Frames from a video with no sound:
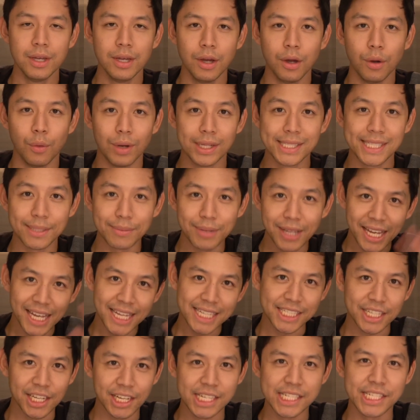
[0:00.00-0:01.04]
What's up,
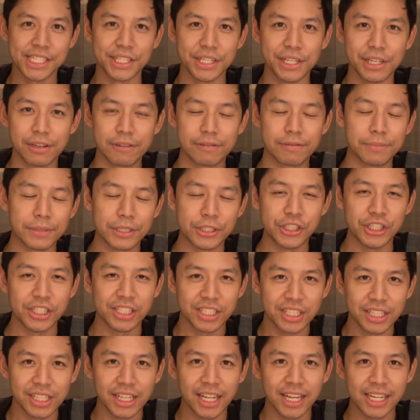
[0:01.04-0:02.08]
guys? Austin here from the Chia
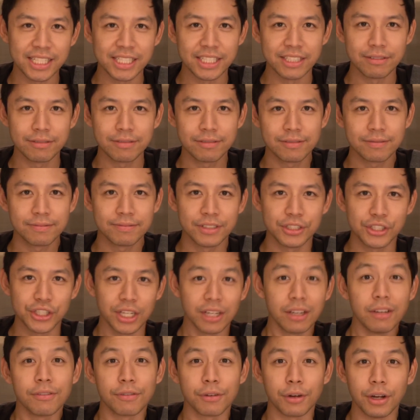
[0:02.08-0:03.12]
Collective, the
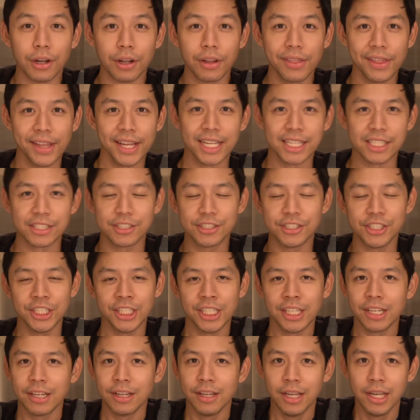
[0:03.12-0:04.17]
channel for all things
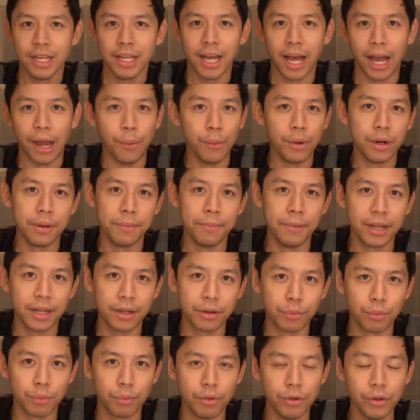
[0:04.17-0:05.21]
Chia. I wanted to make
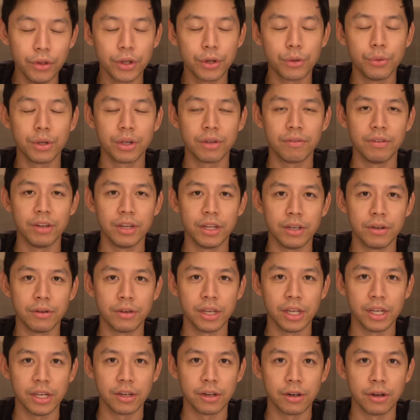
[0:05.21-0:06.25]
a really quick video
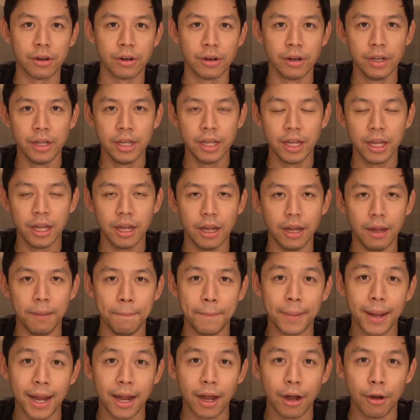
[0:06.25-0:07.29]
here
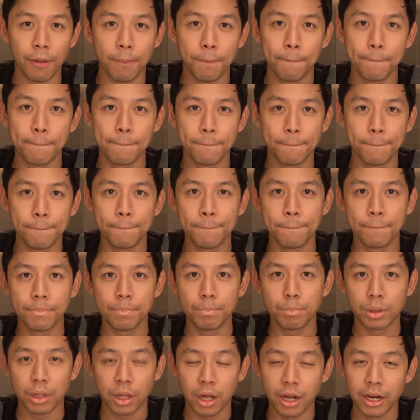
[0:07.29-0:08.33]
about
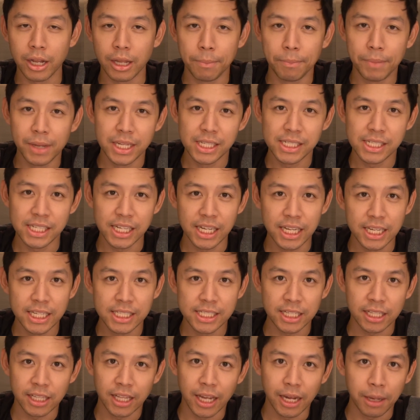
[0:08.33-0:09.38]
plotting PCs
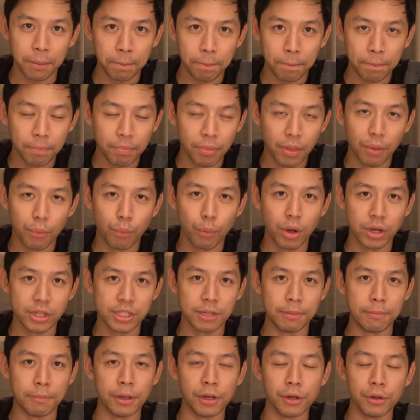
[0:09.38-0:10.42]
and like what to
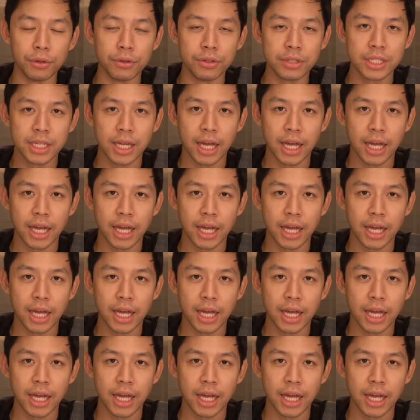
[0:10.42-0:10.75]
build.